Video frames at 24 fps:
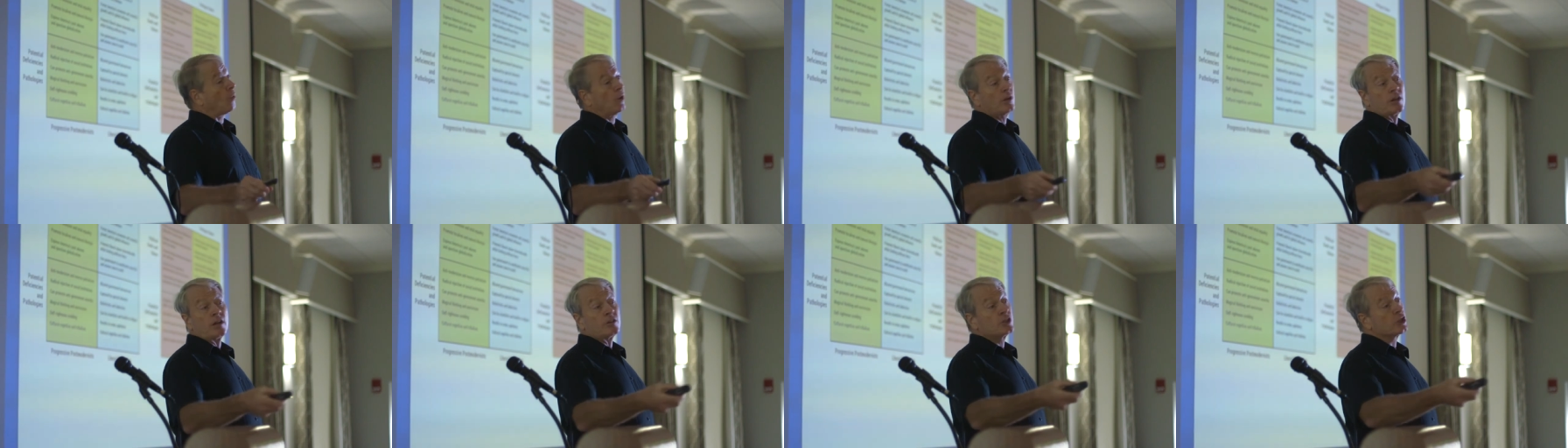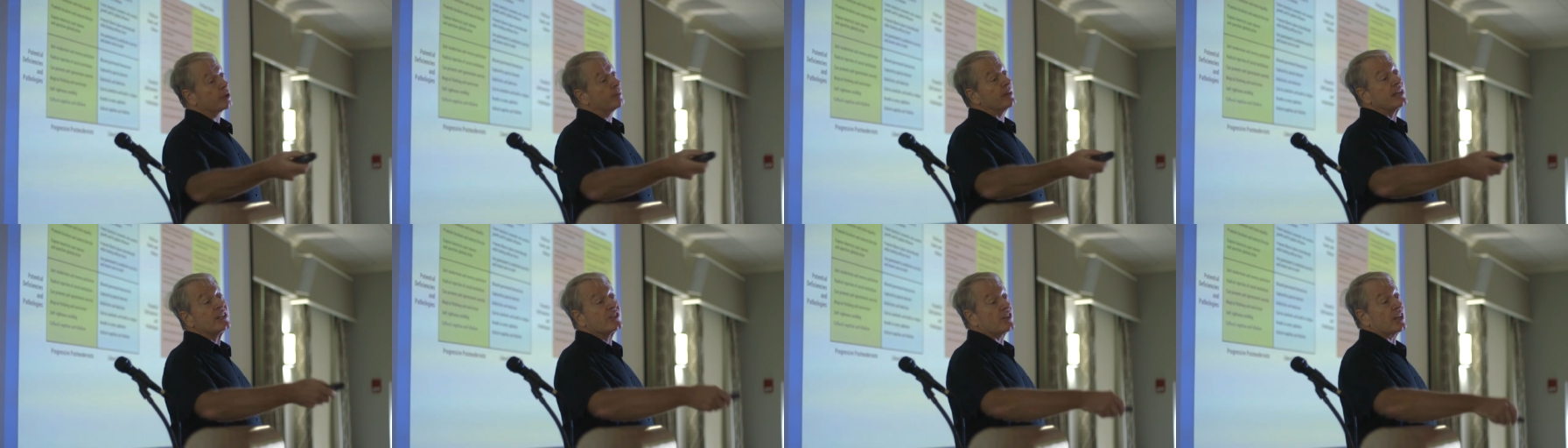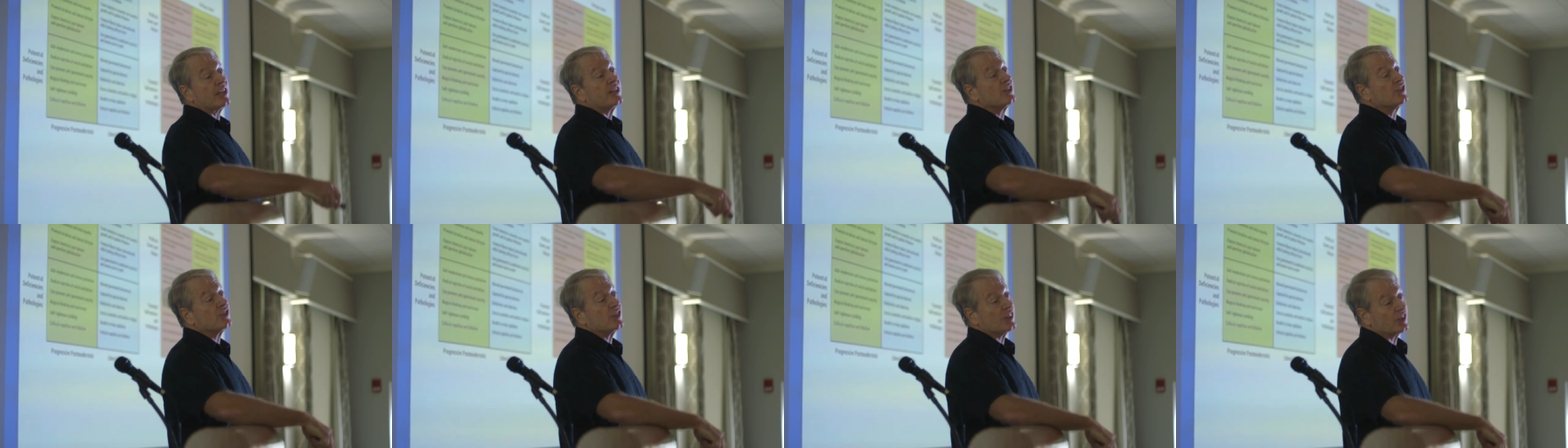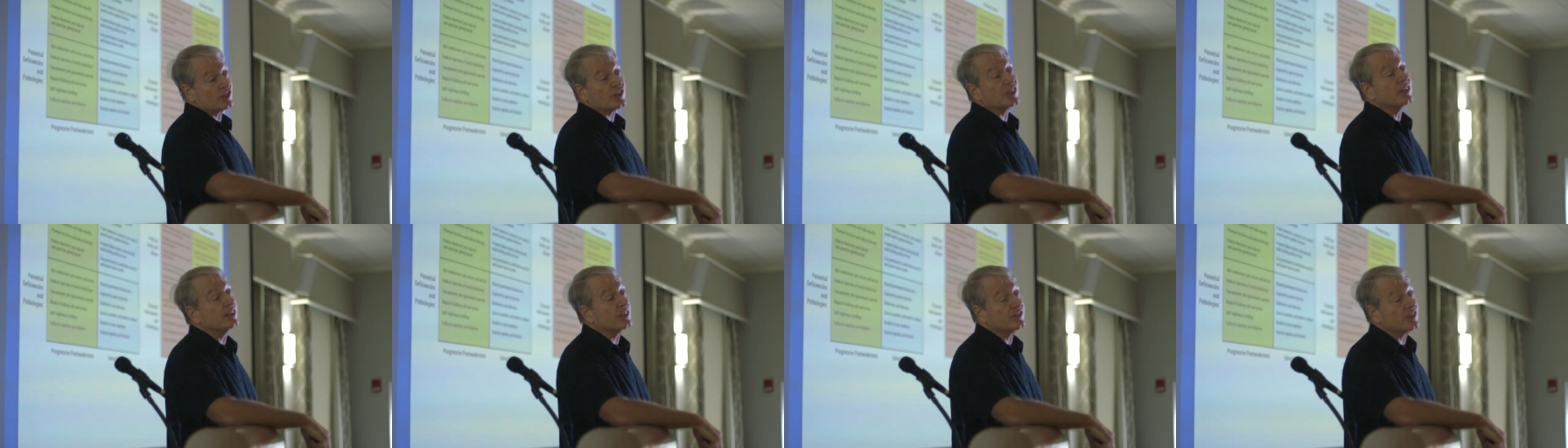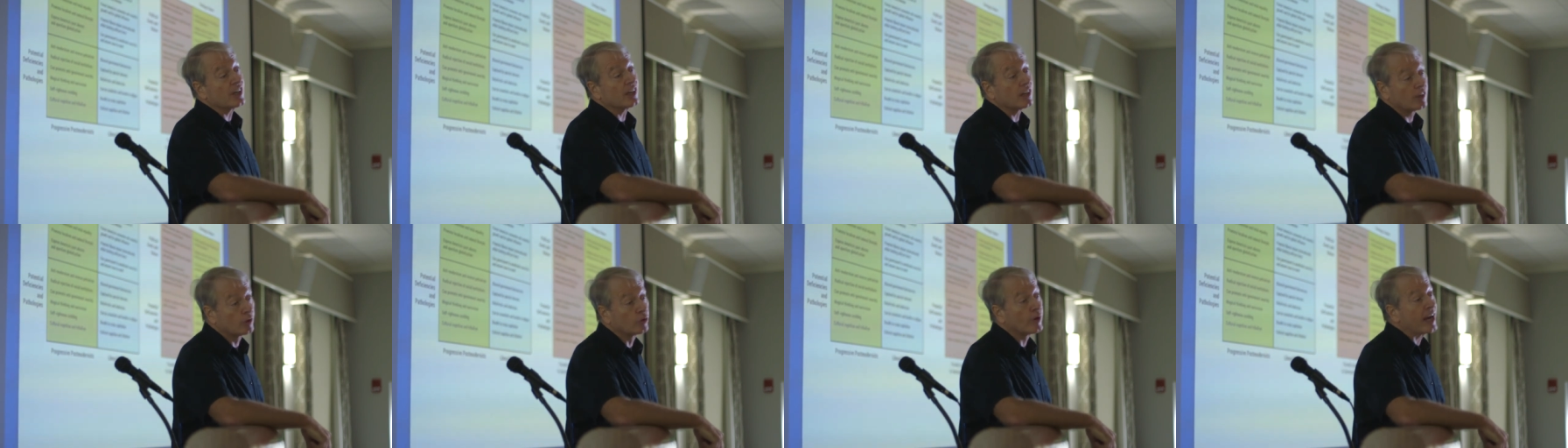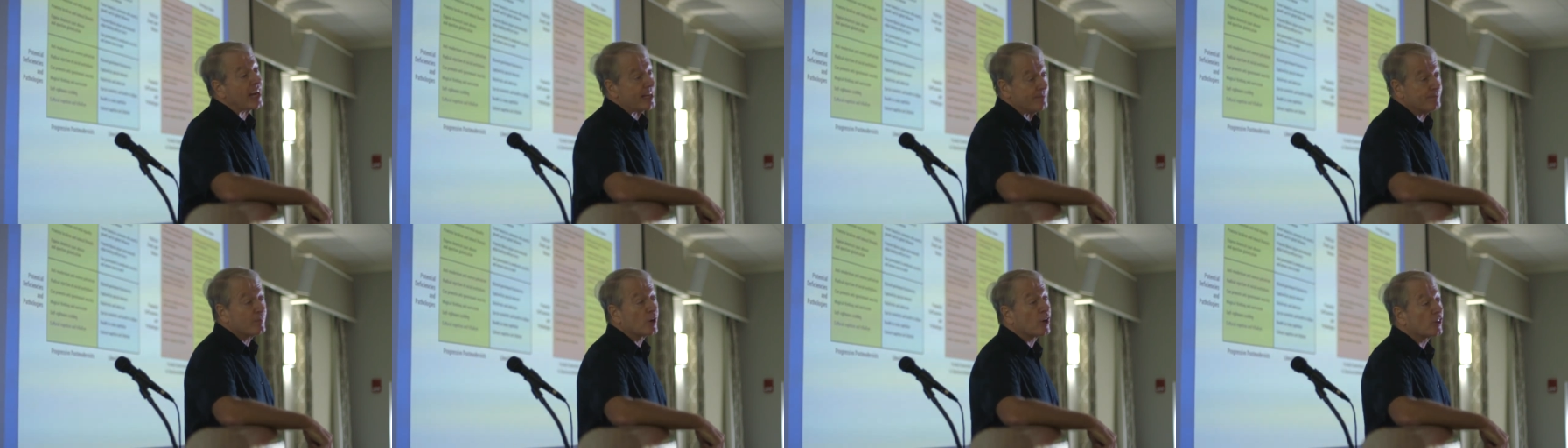Well, Germany is, is, is, is, a
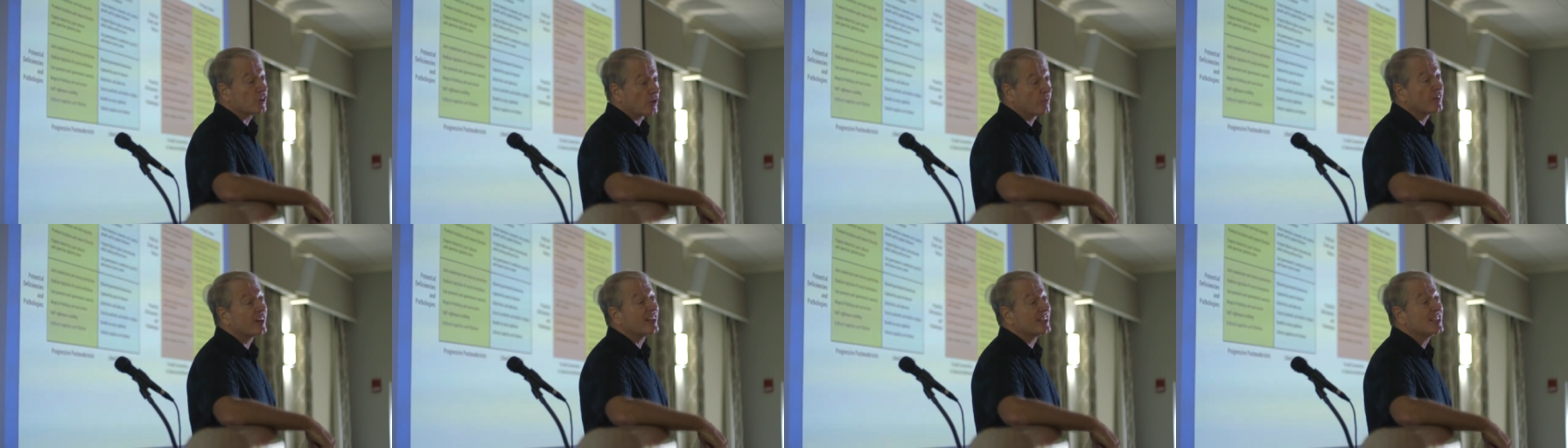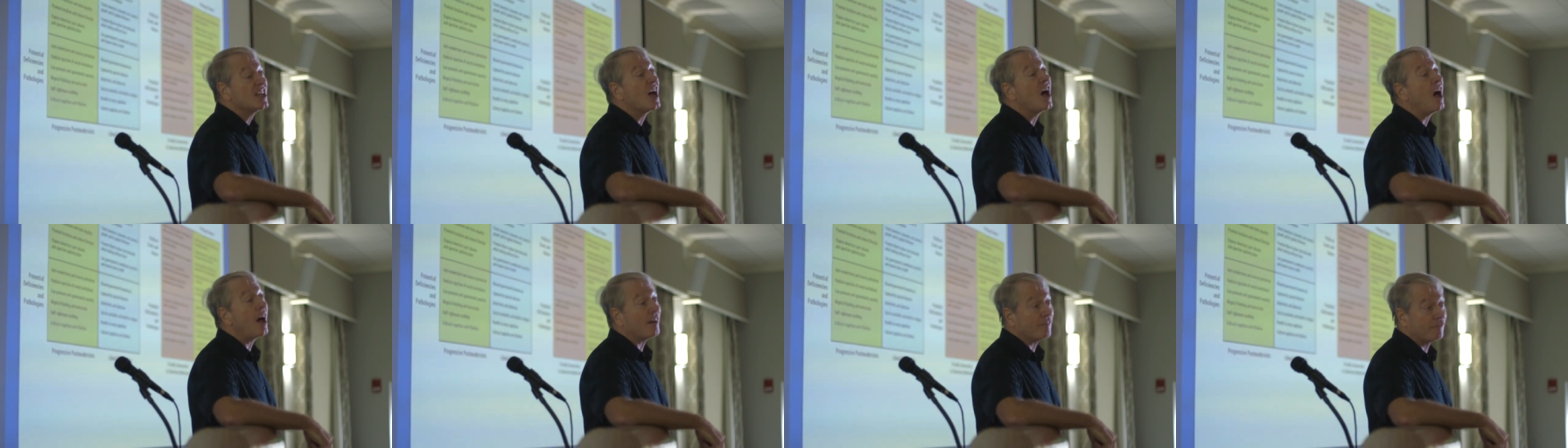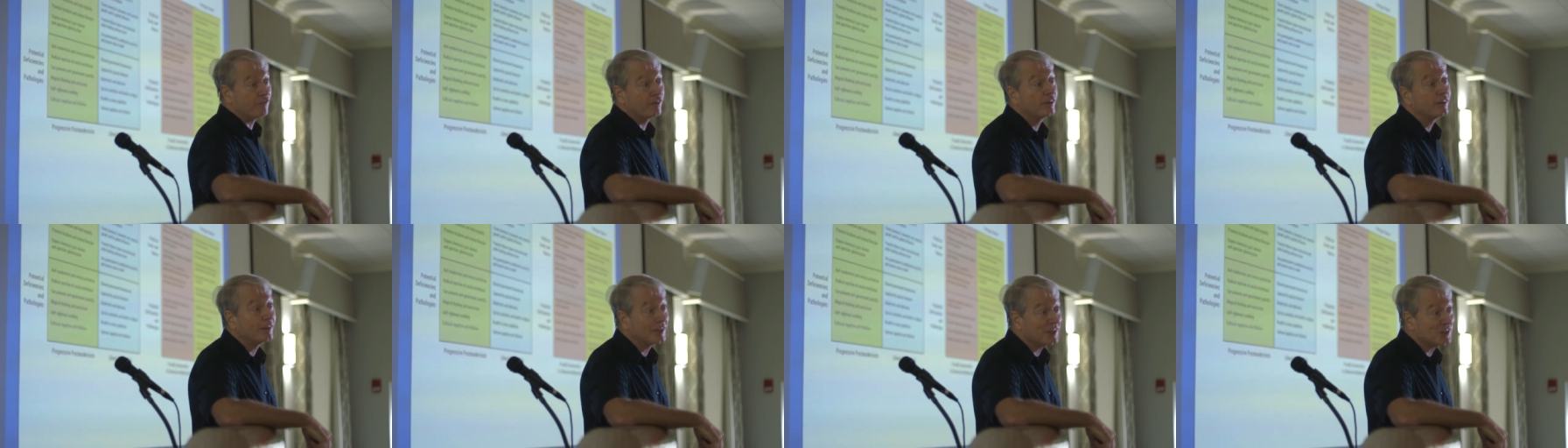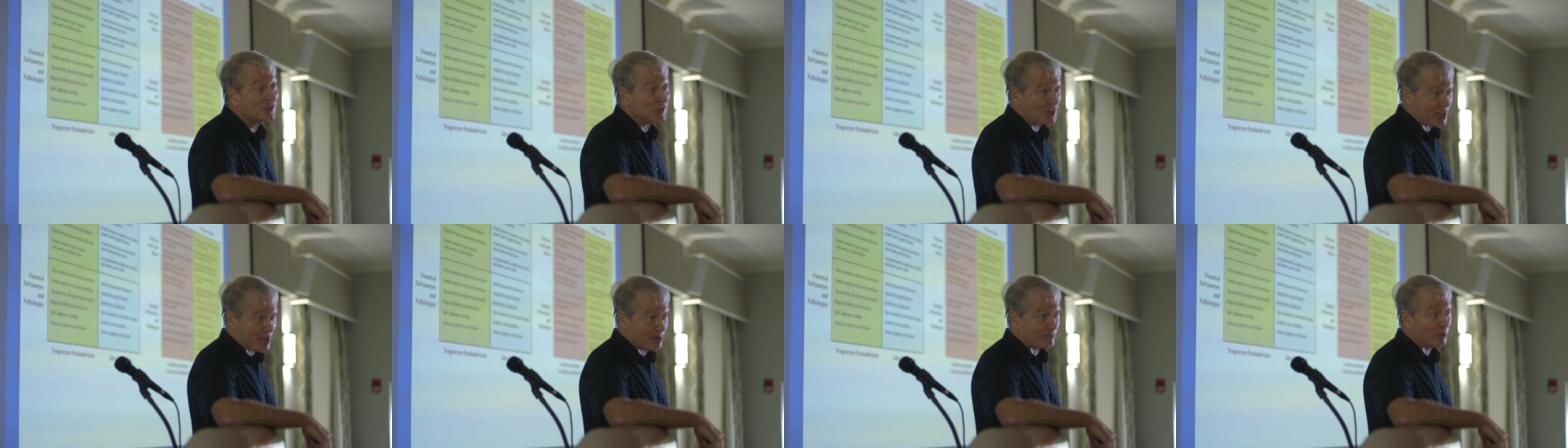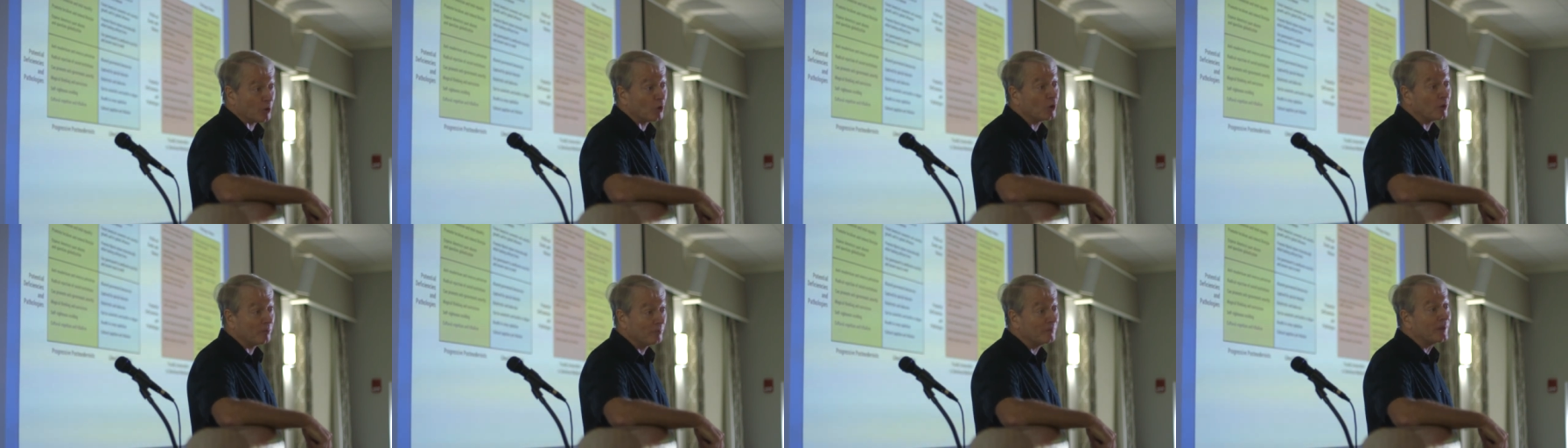great but also very tough example